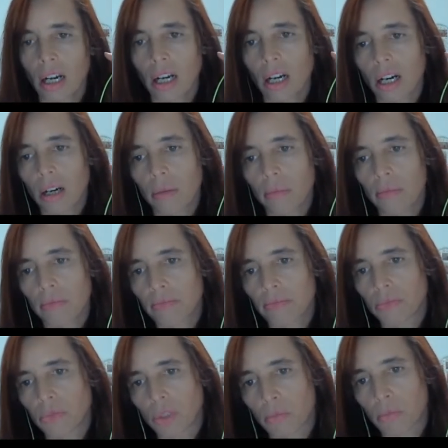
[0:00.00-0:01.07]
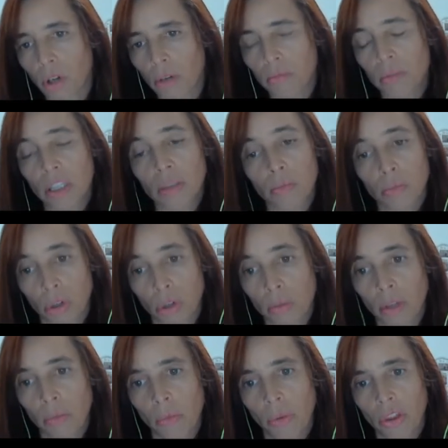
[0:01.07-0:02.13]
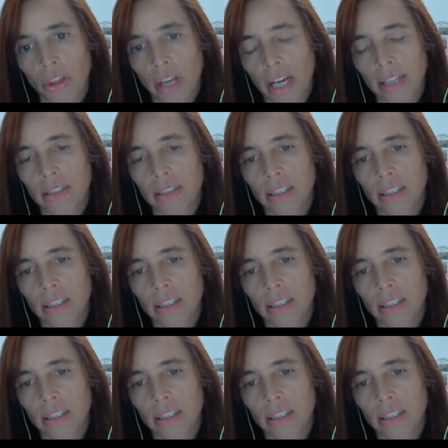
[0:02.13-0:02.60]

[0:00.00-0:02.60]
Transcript: The problem with that